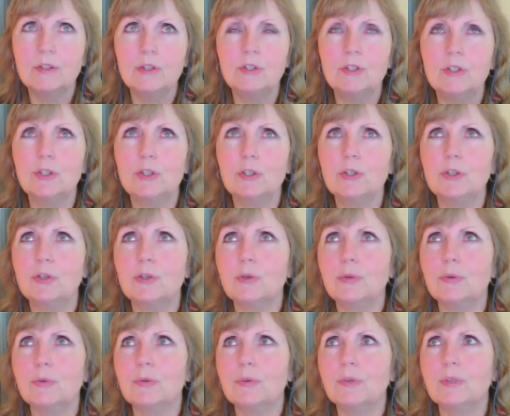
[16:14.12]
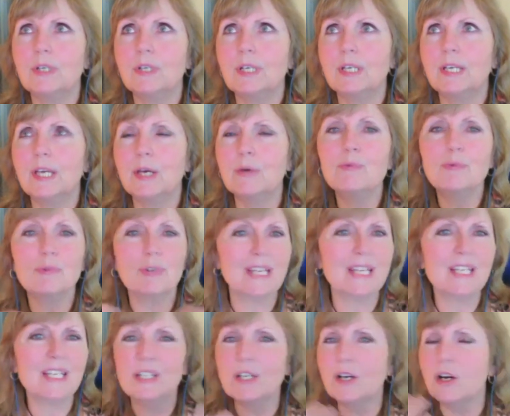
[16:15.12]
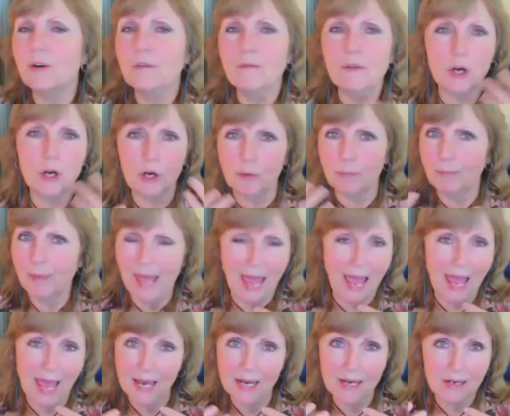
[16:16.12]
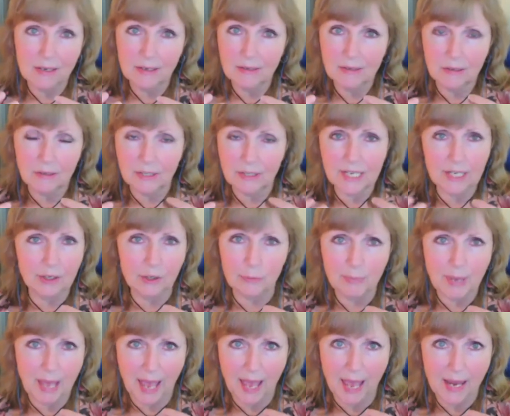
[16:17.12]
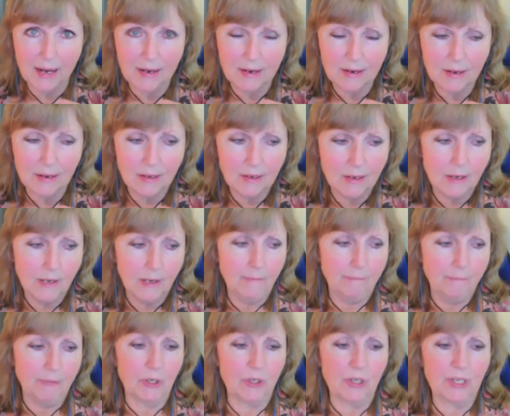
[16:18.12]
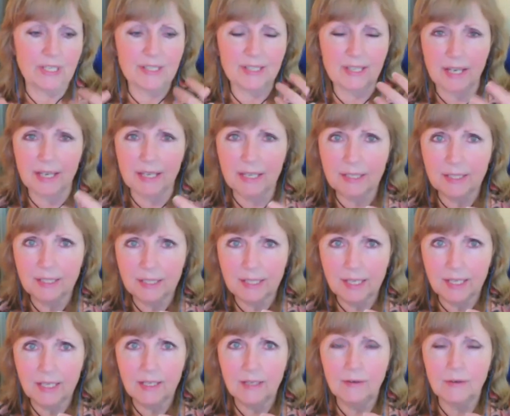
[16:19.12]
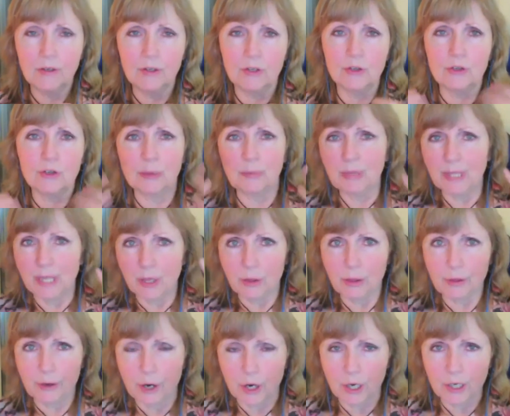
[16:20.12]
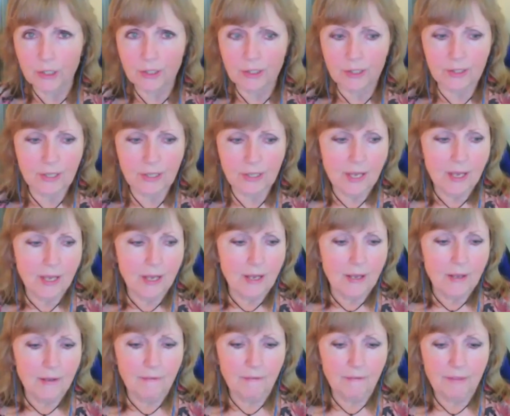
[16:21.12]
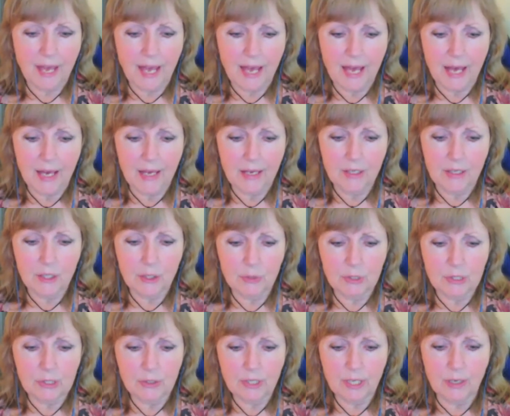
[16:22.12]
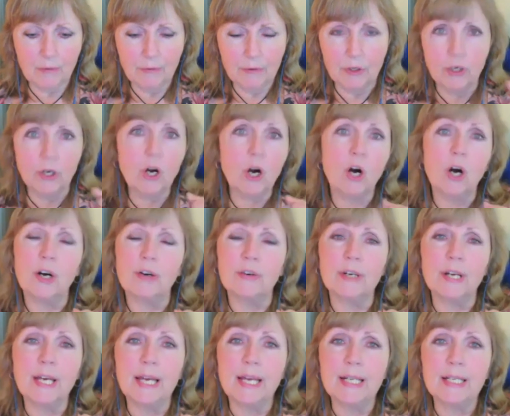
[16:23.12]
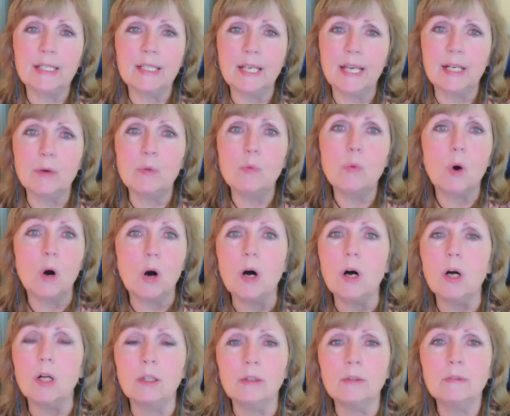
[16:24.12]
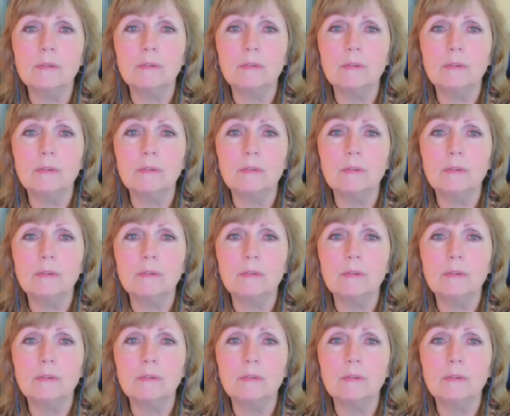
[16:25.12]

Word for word: to get rid of her pain her inner pain her anxiety her troubling thoughts that she was looking for a car and and a wall